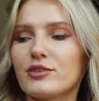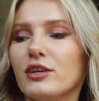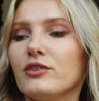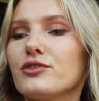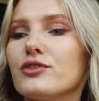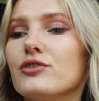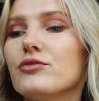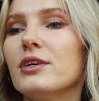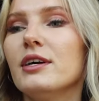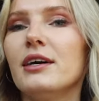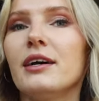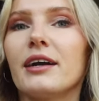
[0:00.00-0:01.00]
I'll do
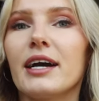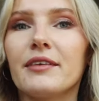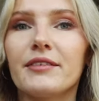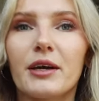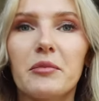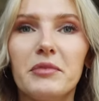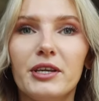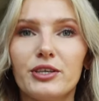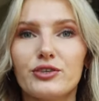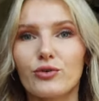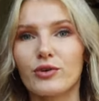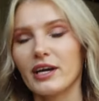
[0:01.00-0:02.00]
kind of like a mini
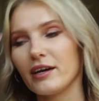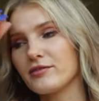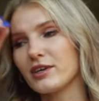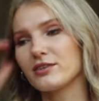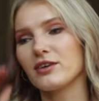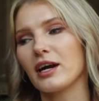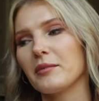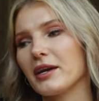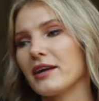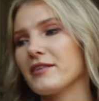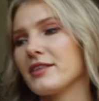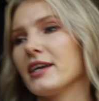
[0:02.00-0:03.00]
tour after I talk about
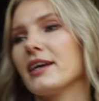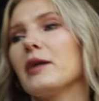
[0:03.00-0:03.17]
everything.